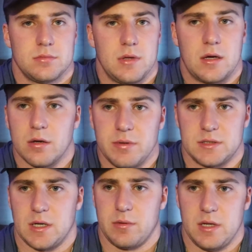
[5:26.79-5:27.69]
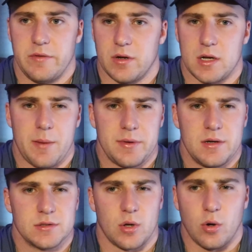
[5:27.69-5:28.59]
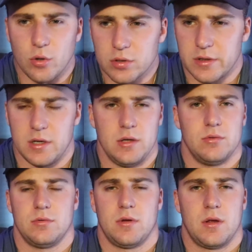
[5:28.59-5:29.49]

It could be someone even a couple years older than you.